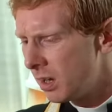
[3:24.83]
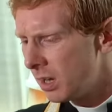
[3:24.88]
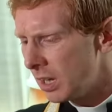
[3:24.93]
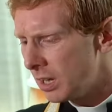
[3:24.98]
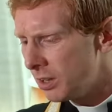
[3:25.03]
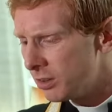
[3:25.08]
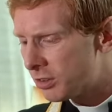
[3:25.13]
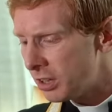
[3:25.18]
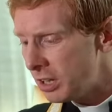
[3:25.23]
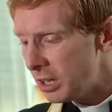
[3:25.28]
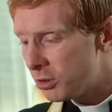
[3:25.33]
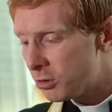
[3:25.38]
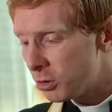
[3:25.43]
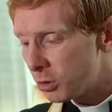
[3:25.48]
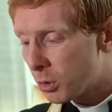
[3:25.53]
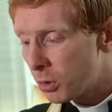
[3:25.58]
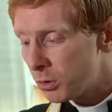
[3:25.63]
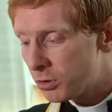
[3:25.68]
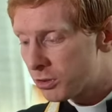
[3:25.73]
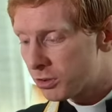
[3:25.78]
Indeed, you
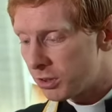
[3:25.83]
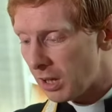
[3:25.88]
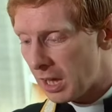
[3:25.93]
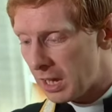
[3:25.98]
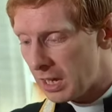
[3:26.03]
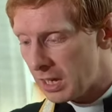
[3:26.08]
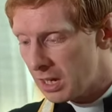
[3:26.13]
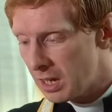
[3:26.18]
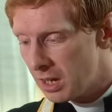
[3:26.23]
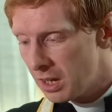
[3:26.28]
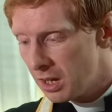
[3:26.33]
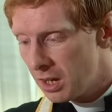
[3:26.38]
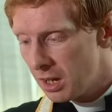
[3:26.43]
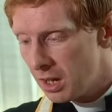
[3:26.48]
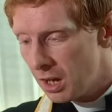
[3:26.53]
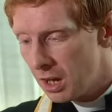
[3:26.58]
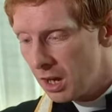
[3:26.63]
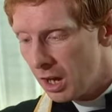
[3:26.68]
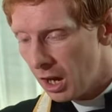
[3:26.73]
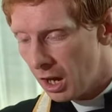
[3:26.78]
could say,
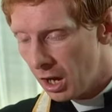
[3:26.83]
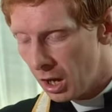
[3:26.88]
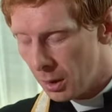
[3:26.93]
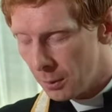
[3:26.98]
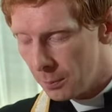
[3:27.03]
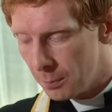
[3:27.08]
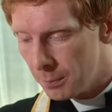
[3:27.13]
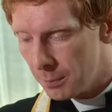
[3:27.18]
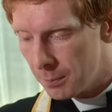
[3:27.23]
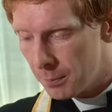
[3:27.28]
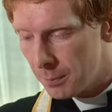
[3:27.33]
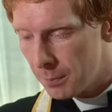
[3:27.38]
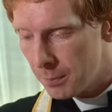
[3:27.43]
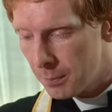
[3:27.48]
um,